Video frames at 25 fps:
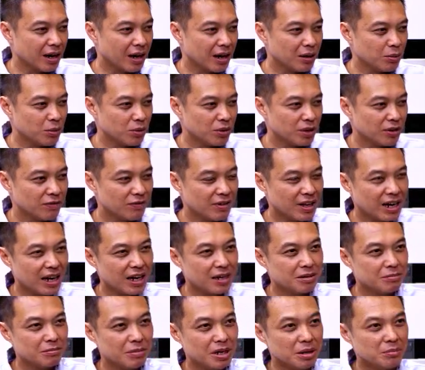I would have
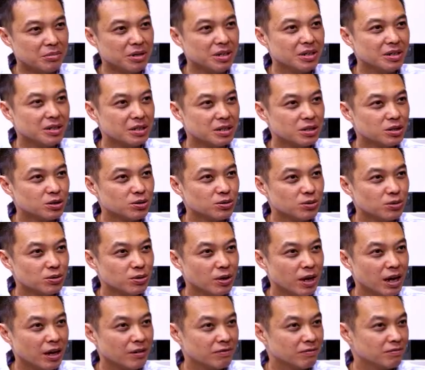liked maybe is to
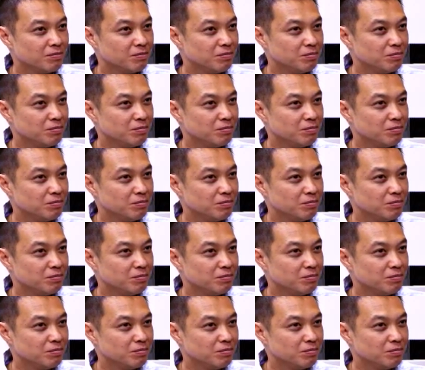have,